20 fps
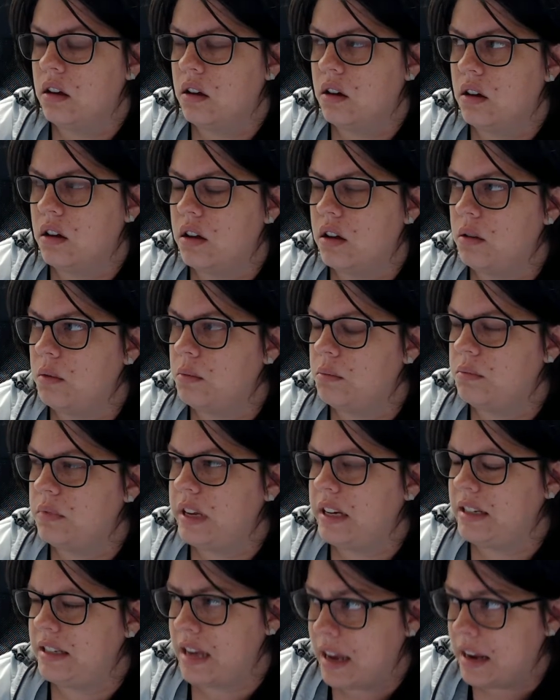oh,
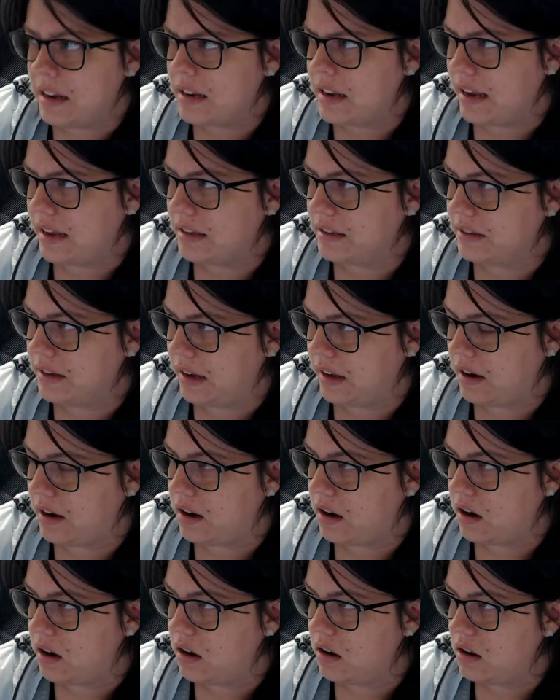like 10 days
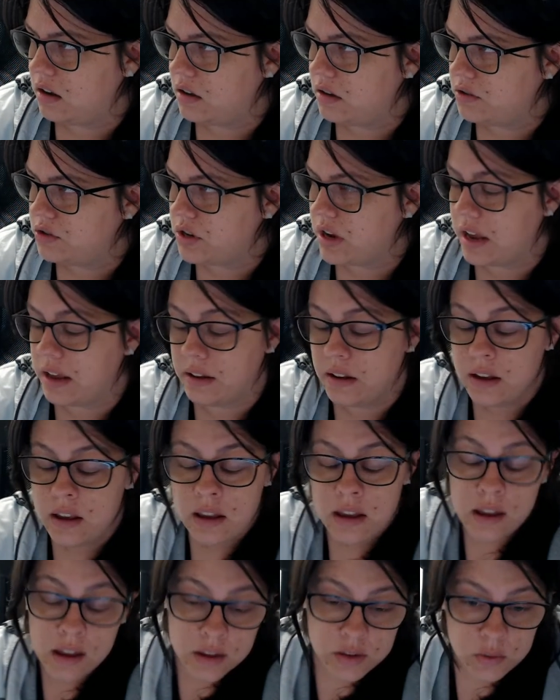later. Shit.
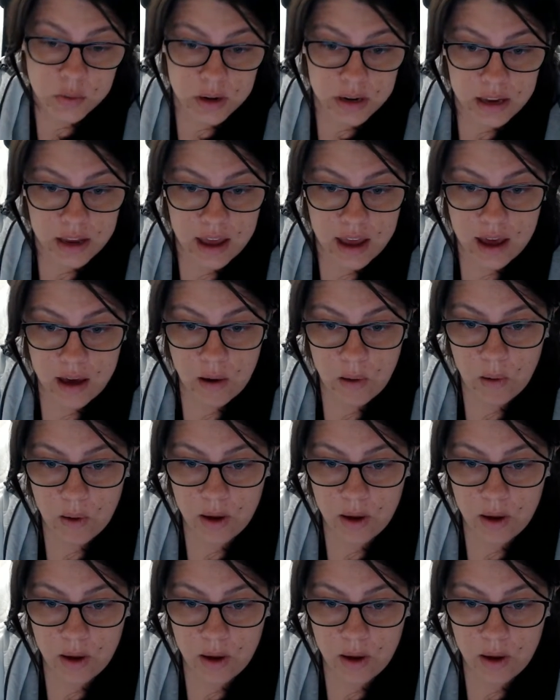So anyhow,